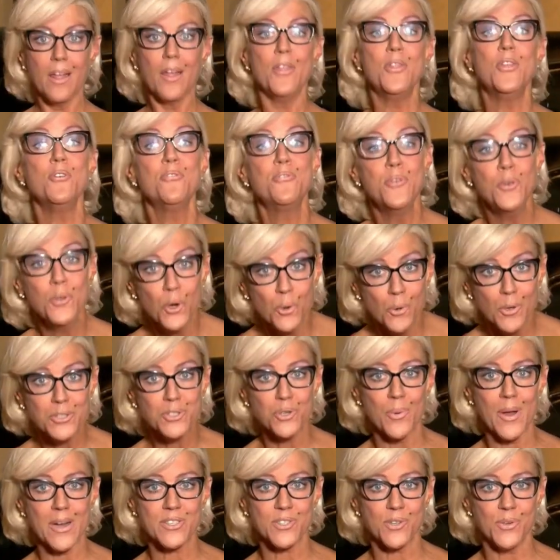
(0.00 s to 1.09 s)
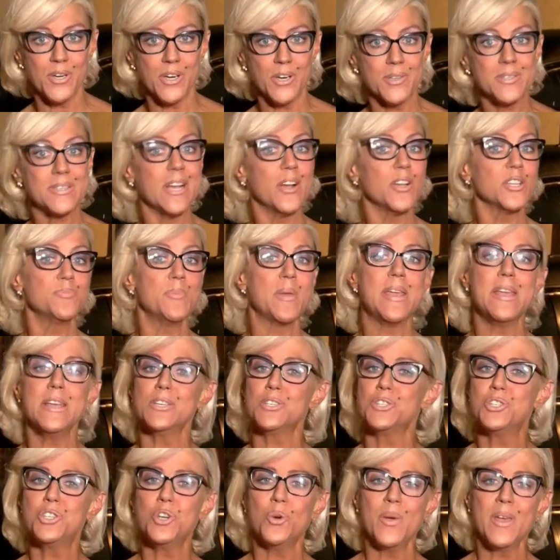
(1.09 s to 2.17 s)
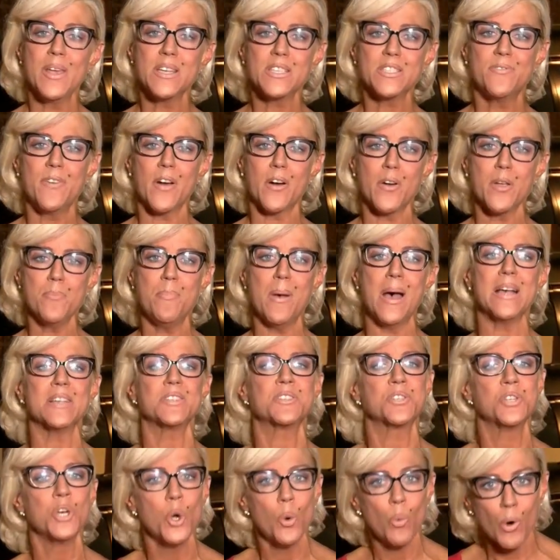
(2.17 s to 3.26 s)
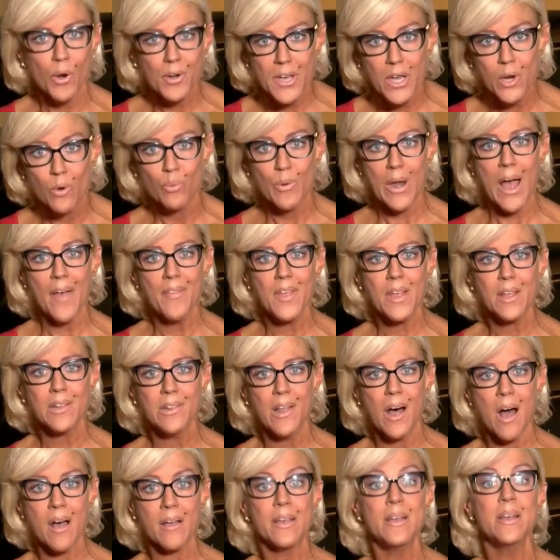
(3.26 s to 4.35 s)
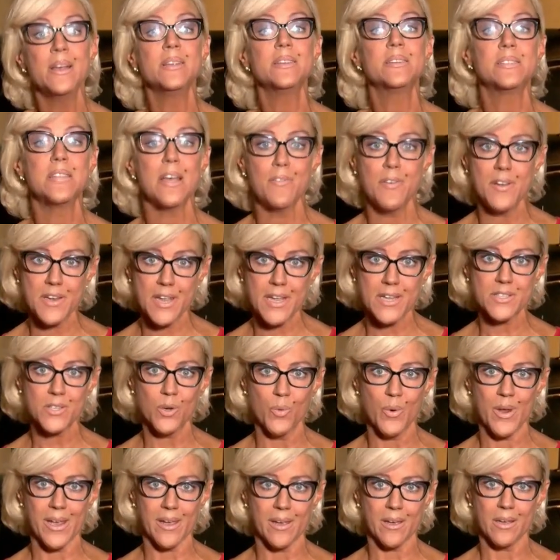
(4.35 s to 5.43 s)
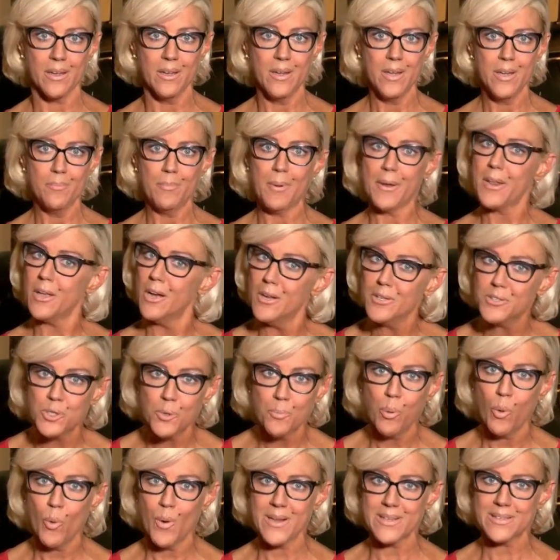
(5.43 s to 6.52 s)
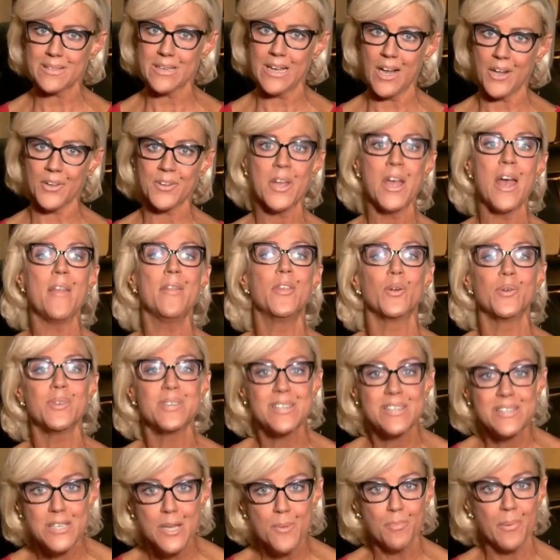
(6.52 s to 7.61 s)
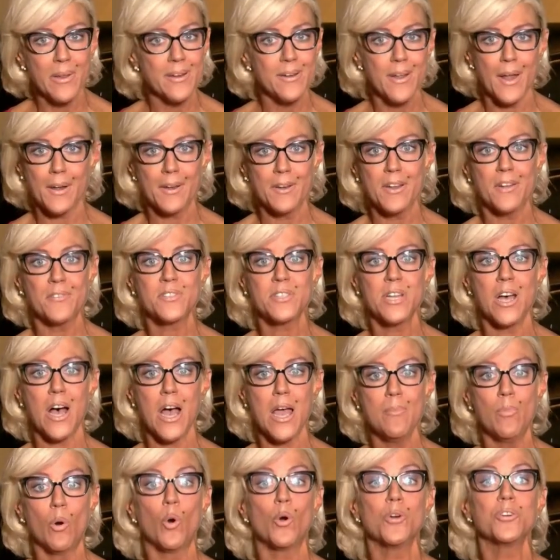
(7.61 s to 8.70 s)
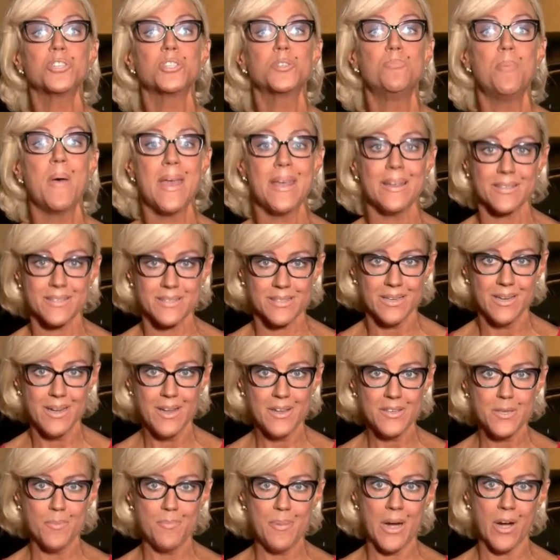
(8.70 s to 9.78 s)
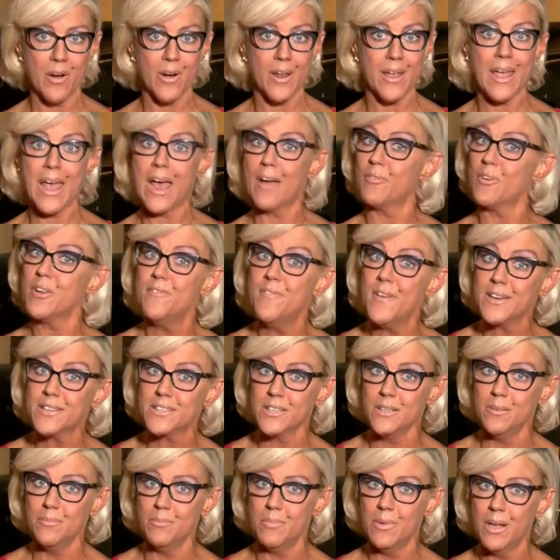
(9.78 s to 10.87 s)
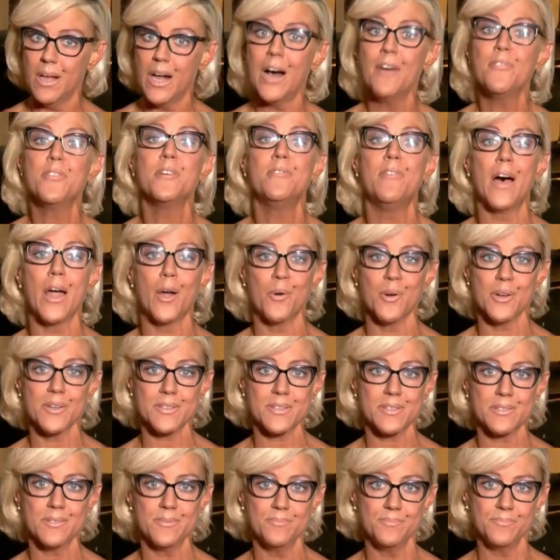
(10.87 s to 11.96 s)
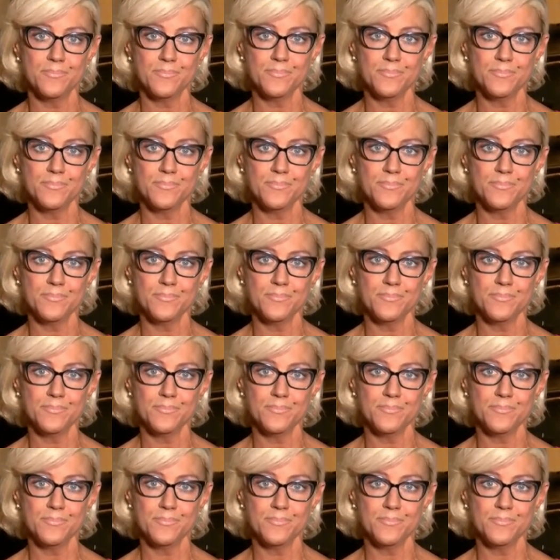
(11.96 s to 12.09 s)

The funeral director here tells me he is doing his very best, working around the clock seven days a week. But he also points out there is simply not enough time or space to bury every victim of the virus.